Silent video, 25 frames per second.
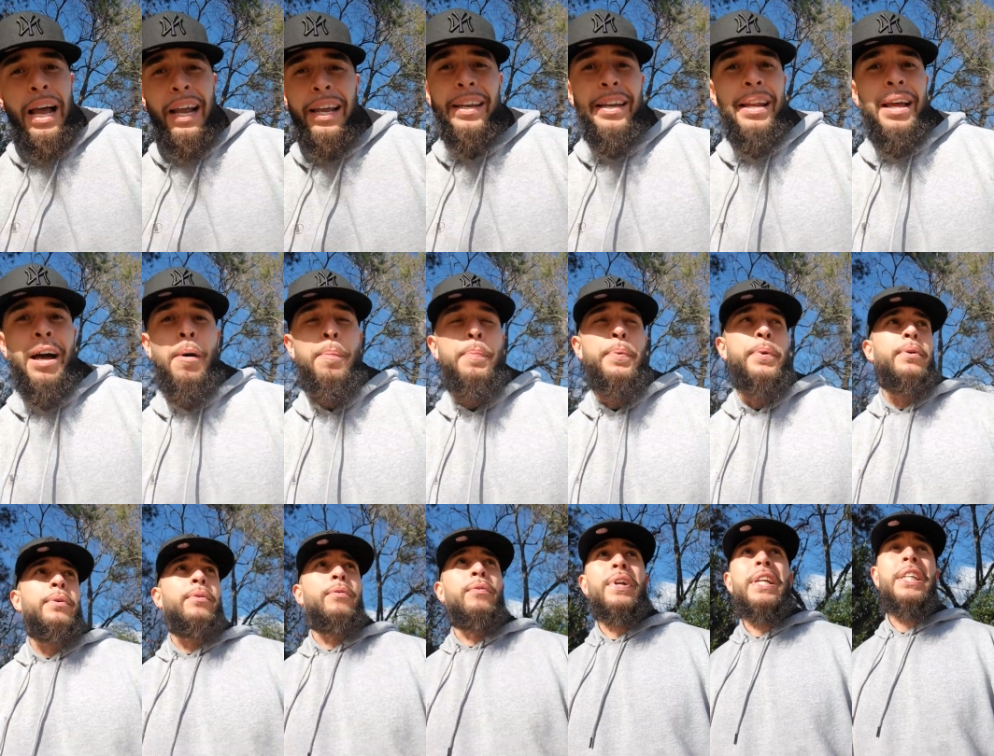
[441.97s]
can help
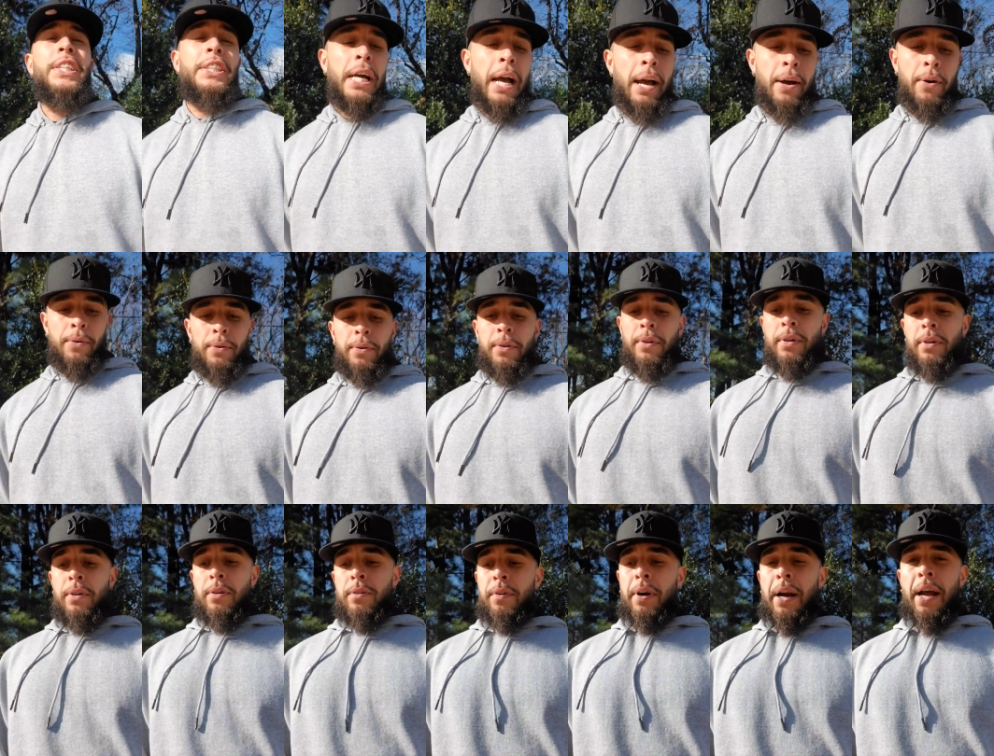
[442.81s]
you. Reach out,
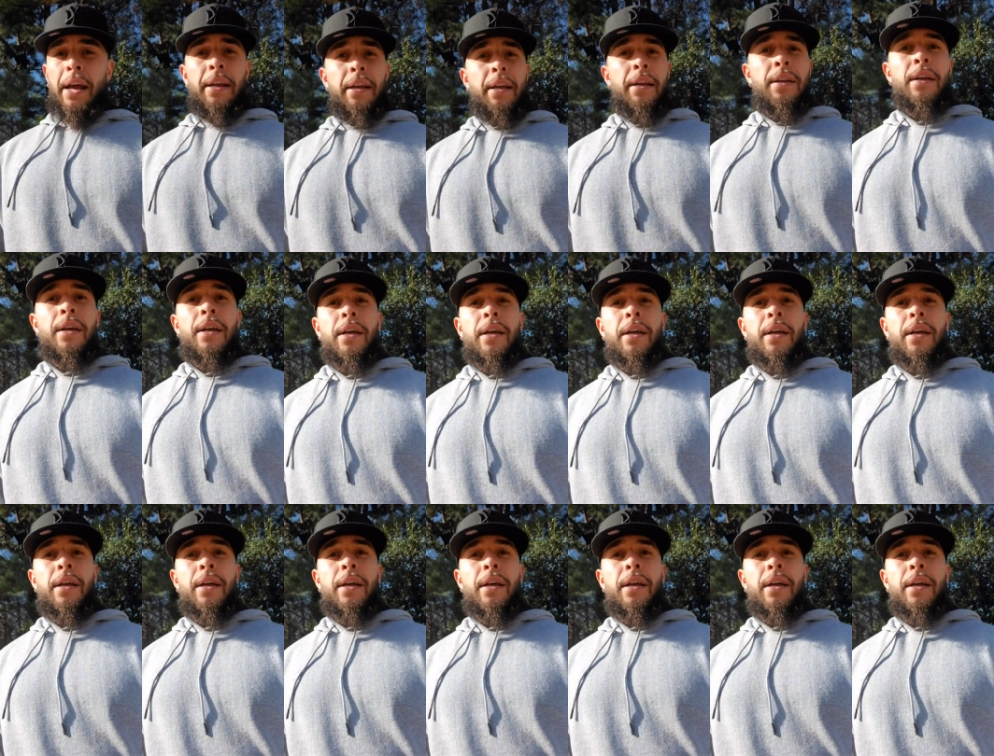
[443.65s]
right?